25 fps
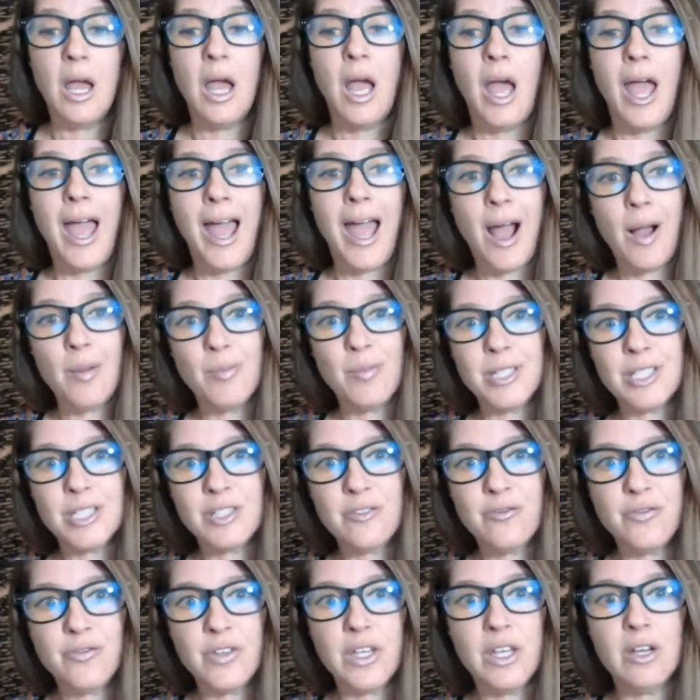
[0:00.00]
how much
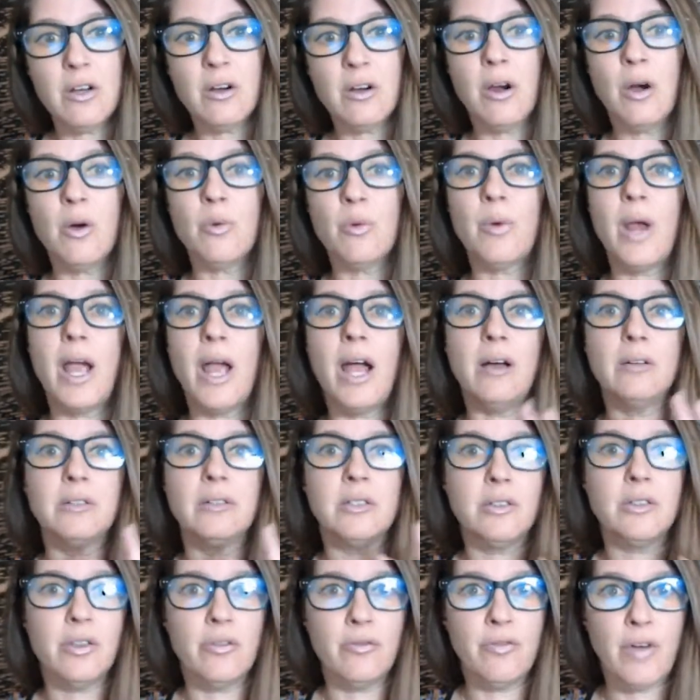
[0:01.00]
fear around
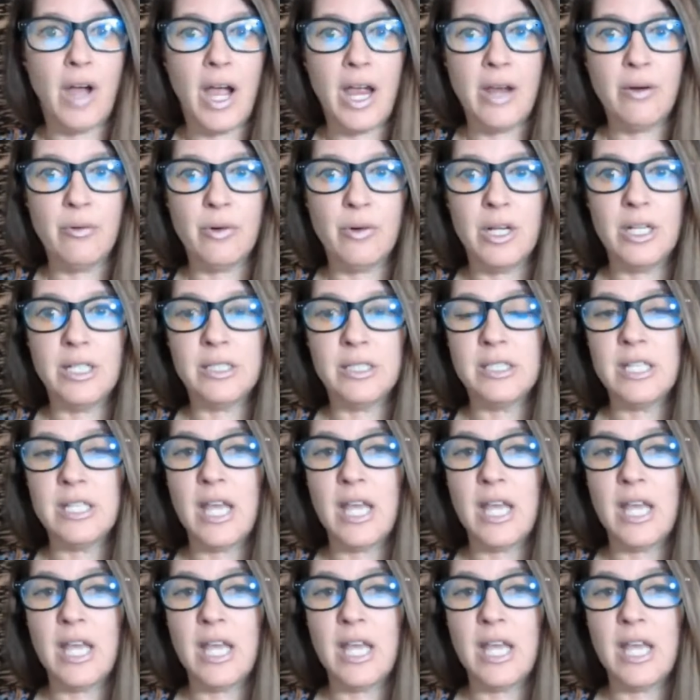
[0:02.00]
the virus,